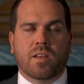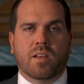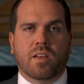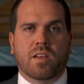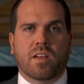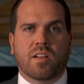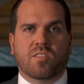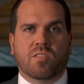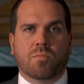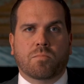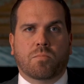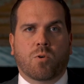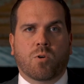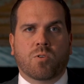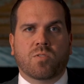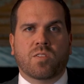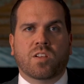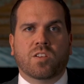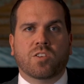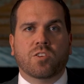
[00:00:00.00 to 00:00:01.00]
It's
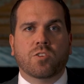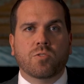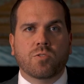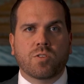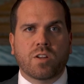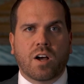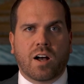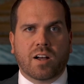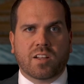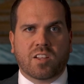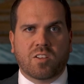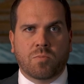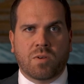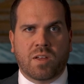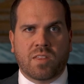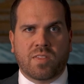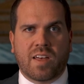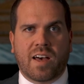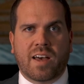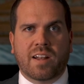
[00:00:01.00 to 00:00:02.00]
important that you
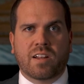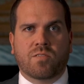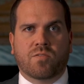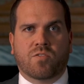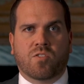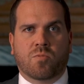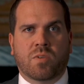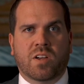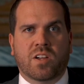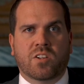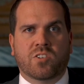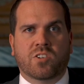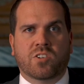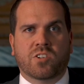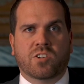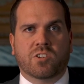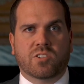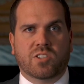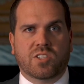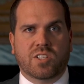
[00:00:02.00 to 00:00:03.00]
document that information
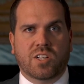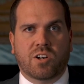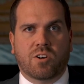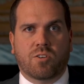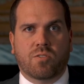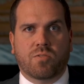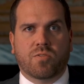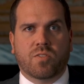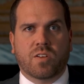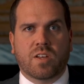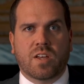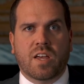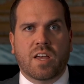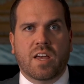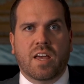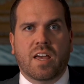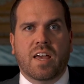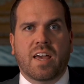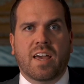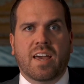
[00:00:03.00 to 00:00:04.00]
yourself
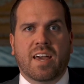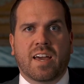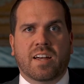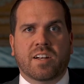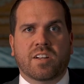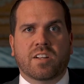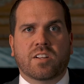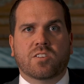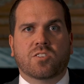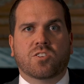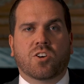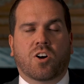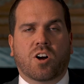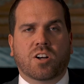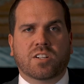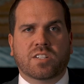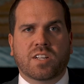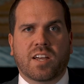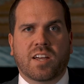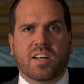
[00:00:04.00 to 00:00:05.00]
and talk
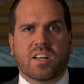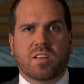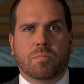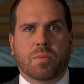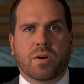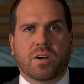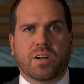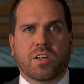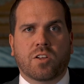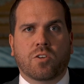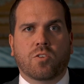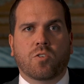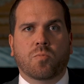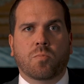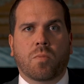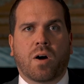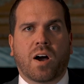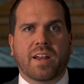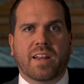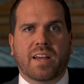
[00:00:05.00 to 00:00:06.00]
to anybody who
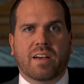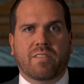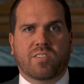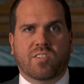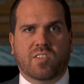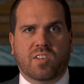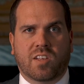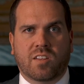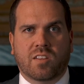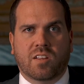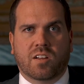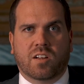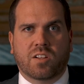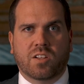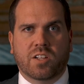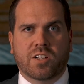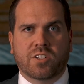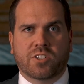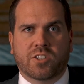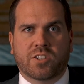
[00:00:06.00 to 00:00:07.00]
might have seen the
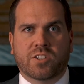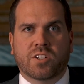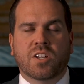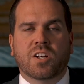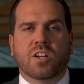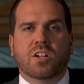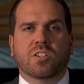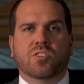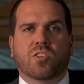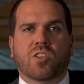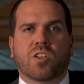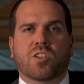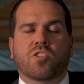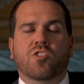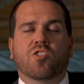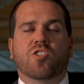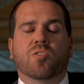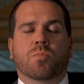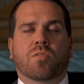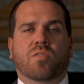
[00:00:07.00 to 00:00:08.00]
collision so that you
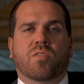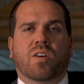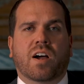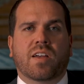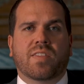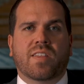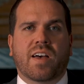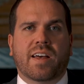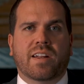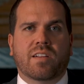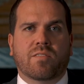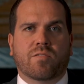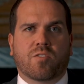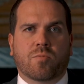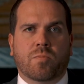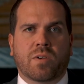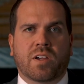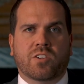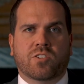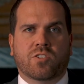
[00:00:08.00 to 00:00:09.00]
can provide that
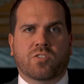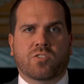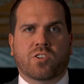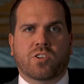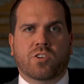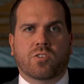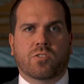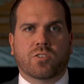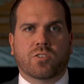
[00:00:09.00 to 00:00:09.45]
information to your